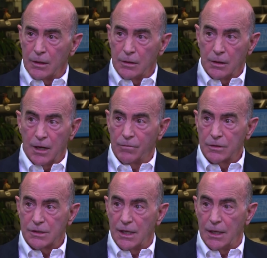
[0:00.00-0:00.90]
you never
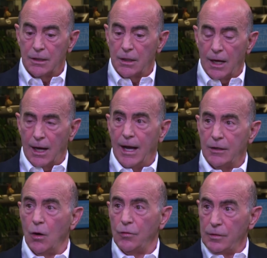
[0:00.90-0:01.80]
say I
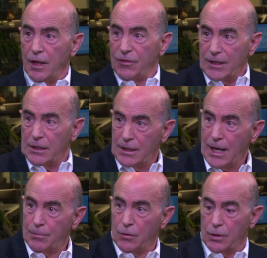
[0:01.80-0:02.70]
know nothing can
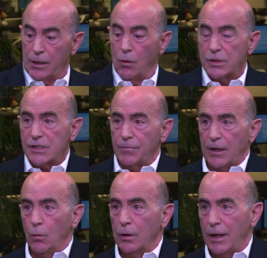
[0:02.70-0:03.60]
happen, or I know
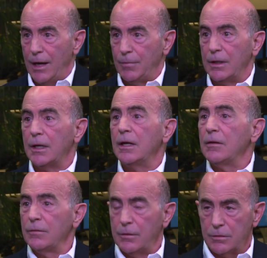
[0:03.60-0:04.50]
something will happen. Mm
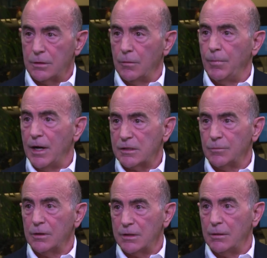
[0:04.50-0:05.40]
-hmm. there, there, are
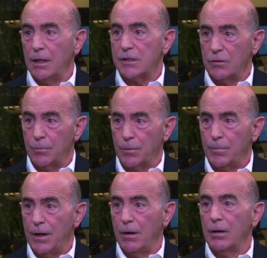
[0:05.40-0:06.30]
possibilities. That, so you
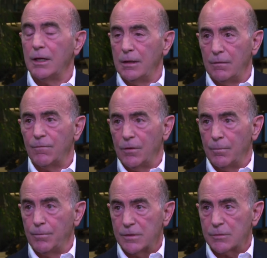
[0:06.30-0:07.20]
prepare for the
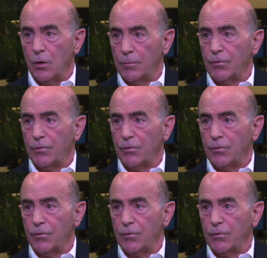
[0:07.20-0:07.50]
small